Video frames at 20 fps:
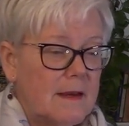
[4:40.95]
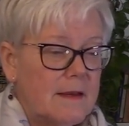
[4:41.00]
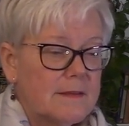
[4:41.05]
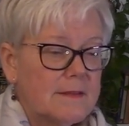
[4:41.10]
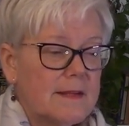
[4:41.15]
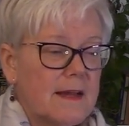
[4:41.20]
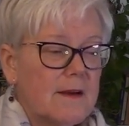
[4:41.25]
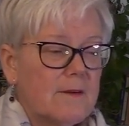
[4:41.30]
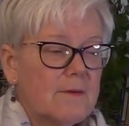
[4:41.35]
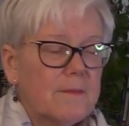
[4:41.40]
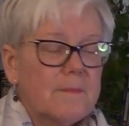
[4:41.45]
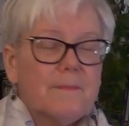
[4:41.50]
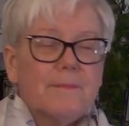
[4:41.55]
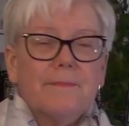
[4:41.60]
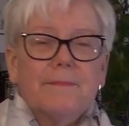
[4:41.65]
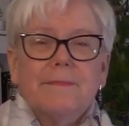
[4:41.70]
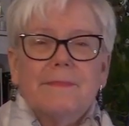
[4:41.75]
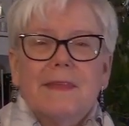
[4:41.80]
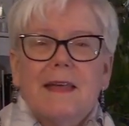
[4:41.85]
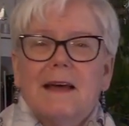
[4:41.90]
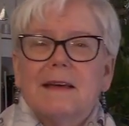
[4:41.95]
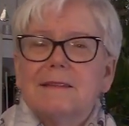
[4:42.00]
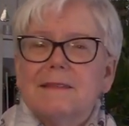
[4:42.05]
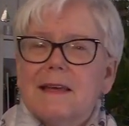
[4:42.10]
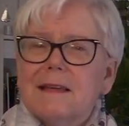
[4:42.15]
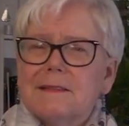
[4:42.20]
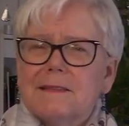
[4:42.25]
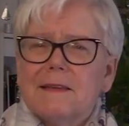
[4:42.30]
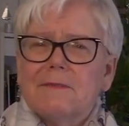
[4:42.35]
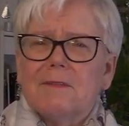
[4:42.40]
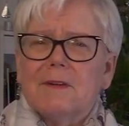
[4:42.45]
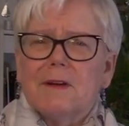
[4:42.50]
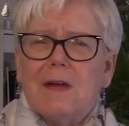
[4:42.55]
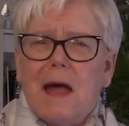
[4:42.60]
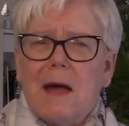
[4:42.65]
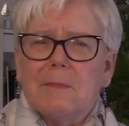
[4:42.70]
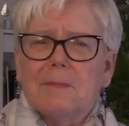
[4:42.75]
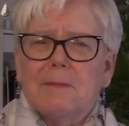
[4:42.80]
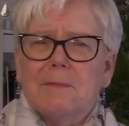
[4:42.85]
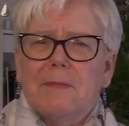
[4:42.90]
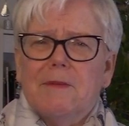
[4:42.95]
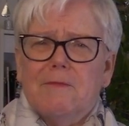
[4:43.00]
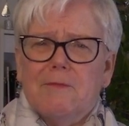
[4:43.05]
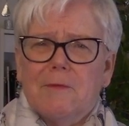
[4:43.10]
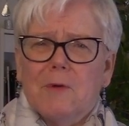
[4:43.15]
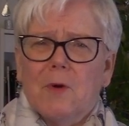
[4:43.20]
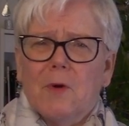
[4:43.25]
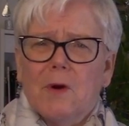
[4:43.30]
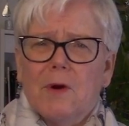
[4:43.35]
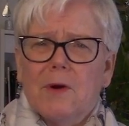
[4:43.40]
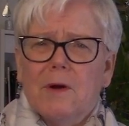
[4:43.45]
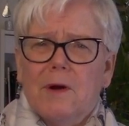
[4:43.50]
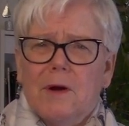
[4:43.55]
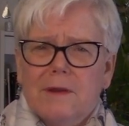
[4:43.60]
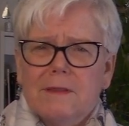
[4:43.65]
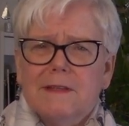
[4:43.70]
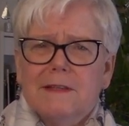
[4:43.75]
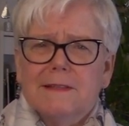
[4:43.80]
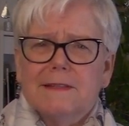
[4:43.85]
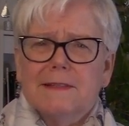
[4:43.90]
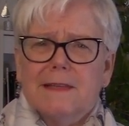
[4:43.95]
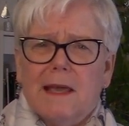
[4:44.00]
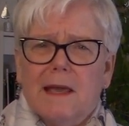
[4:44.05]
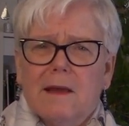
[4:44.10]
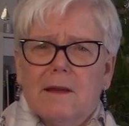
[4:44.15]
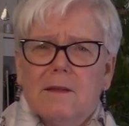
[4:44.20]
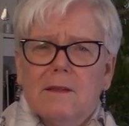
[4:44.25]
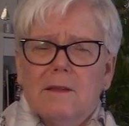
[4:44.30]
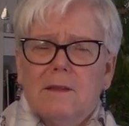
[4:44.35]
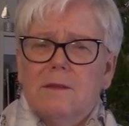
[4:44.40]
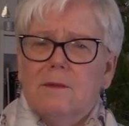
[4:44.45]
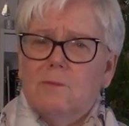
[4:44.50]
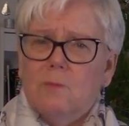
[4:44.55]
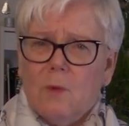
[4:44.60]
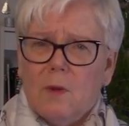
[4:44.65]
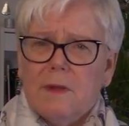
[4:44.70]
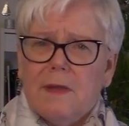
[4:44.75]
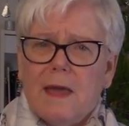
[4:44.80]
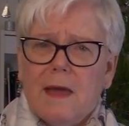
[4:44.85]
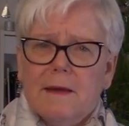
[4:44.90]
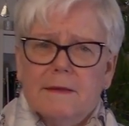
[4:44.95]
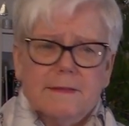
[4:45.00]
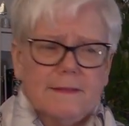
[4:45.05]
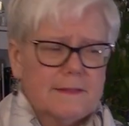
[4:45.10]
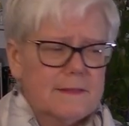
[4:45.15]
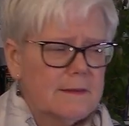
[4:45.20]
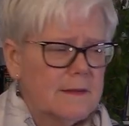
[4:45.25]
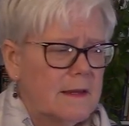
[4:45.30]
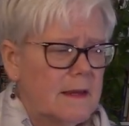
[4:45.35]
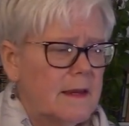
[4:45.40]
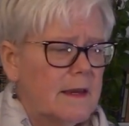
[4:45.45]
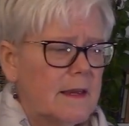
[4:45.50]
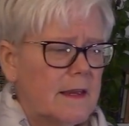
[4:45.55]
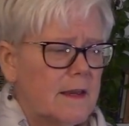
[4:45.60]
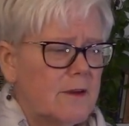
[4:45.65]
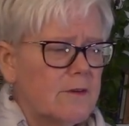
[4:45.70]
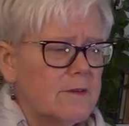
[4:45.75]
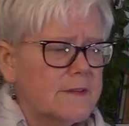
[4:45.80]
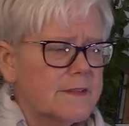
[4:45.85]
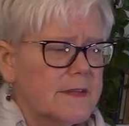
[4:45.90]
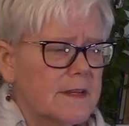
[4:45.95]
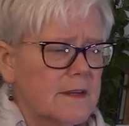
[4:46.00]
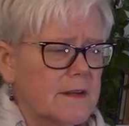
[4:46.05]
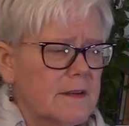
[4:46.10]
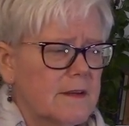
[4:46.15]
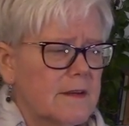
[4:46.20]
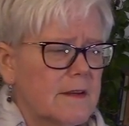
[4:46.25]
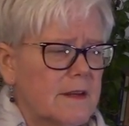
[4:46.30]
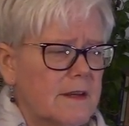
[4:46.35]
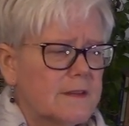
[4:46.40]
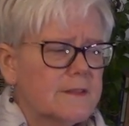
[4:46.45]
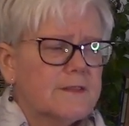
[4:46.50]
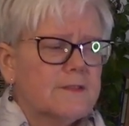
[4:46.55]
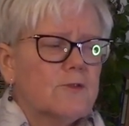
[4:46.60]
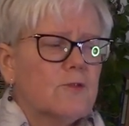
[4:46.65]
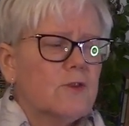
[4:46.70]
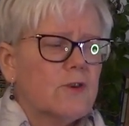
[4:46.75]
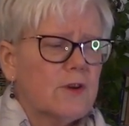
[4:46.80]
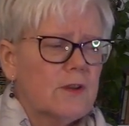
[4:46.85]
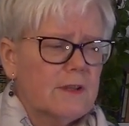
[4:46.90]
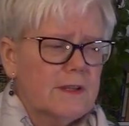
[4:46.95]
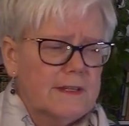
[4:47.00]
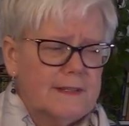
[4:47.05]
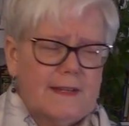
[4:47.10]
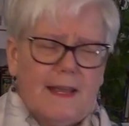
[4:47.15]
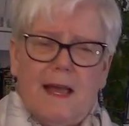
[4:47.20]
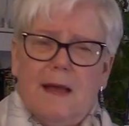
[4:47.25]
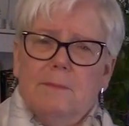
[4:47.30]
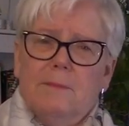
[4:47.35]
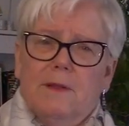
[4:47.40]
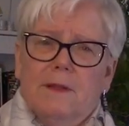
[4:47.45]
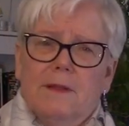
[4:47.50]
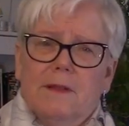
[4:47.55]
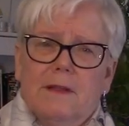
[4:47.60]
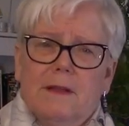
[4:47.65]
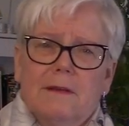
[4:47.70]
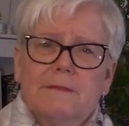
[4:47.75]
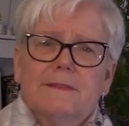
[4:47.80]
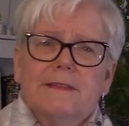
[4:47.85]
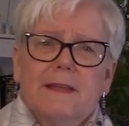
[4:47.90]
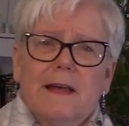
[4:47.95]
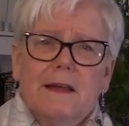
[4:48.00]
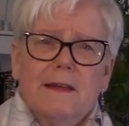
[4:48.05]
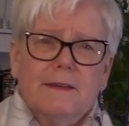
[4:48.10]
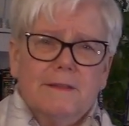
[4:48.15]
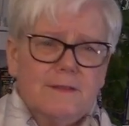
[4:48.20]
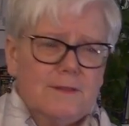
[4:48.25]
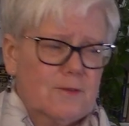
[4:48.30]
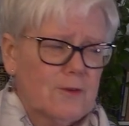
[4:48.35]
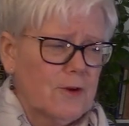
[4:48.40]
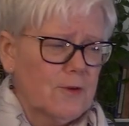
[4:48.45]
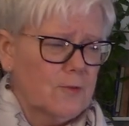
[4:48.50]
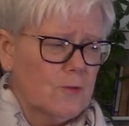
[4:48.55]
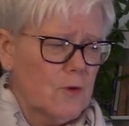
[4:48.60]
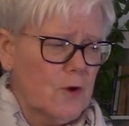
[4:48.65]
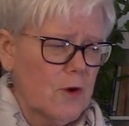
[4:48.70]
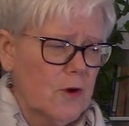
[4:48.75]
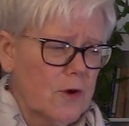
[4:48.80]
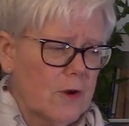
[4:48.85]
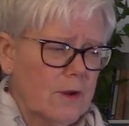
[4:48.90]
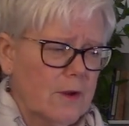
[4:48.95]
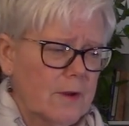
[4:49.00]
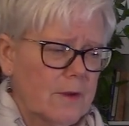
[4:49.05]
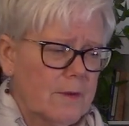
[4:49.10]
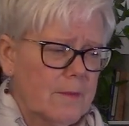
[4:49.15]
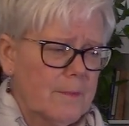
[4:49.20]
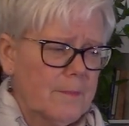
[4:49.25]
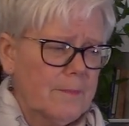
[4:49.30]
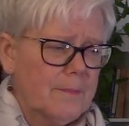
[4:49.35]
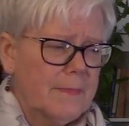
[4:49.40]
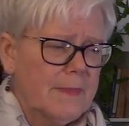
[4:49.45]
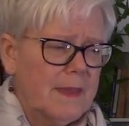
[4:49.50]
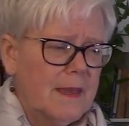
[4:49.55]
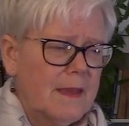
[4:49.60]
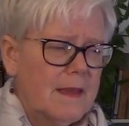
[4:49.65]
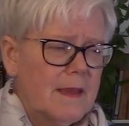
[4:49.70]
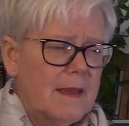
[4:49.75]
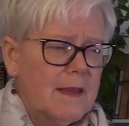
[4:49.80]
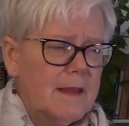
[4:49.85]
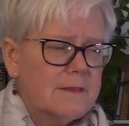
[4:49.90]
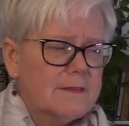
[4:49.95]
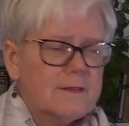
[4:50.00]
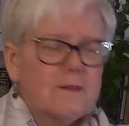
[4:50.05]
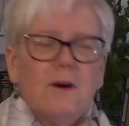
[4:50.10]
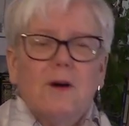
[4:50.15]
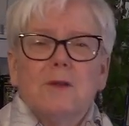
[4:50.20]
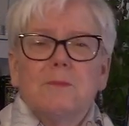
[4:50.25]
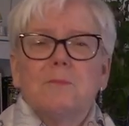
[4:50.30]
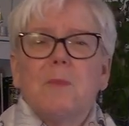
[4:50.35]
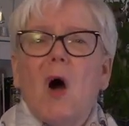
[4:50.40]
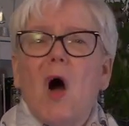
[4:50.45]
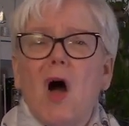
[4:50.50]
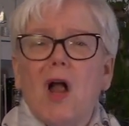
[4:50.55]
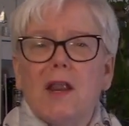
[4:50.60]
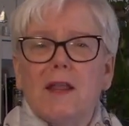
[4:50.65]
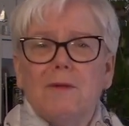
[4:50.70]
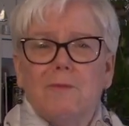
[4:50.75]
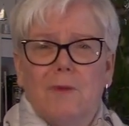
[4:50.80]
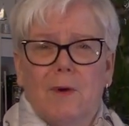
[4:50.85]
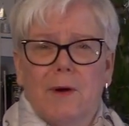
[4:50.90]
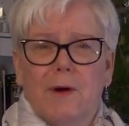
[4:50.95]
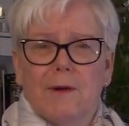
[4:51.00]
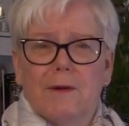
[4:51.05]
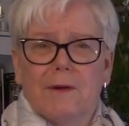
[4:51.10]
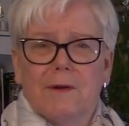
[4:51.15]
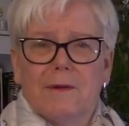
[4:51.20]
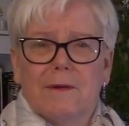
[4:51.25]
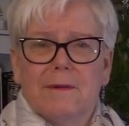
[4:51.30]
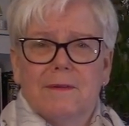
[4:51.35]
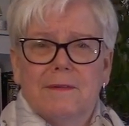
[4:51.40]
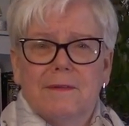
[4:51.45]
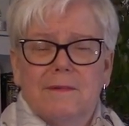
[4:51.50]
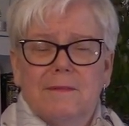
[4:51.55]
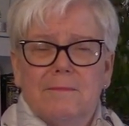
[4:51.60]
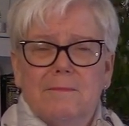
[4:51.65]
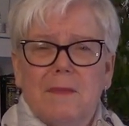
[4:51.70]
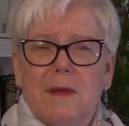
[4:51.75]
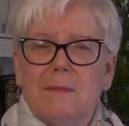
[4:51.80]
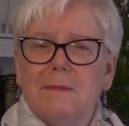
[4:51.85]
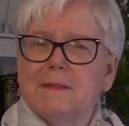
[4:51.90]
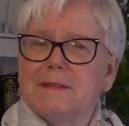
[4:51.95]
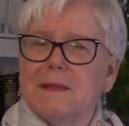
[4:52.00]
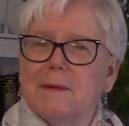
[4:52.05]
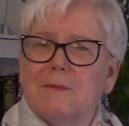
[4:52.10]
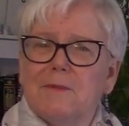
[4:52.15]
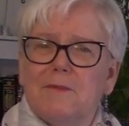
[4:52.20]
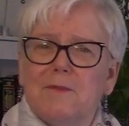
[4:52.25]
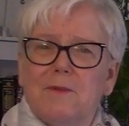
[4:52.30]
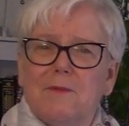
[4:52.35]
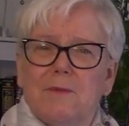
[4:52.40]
Now, has this ever happened before on this scale? Well, yes. Here's an historical example of science gone wrong. It's called polywater. Maybe some of you